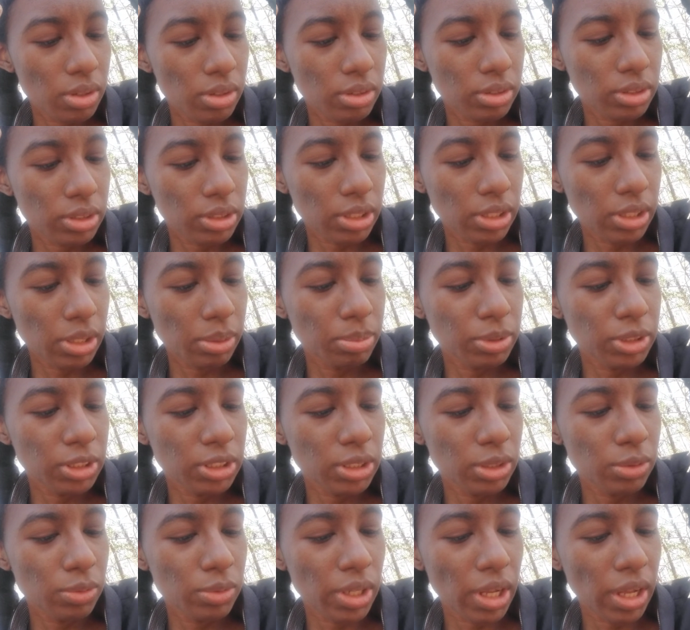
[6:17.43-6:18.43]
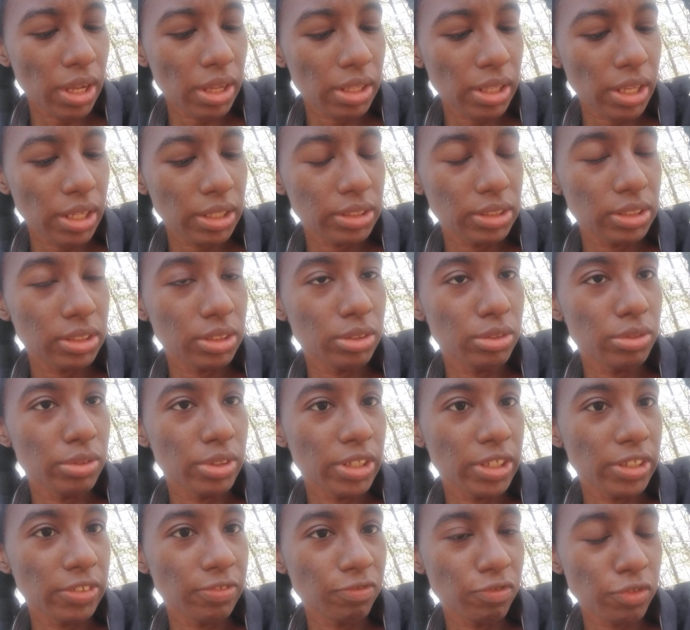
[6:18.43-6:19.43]
celebrity would I like to do an
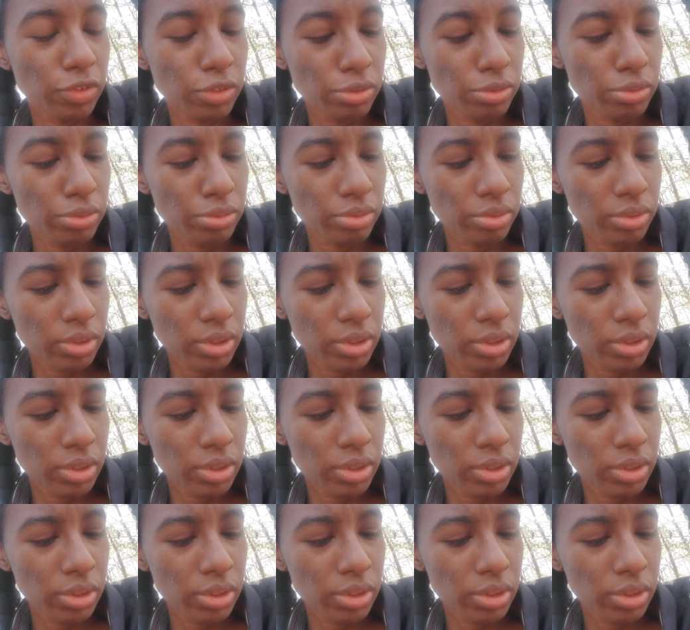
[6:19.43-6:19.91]
interview?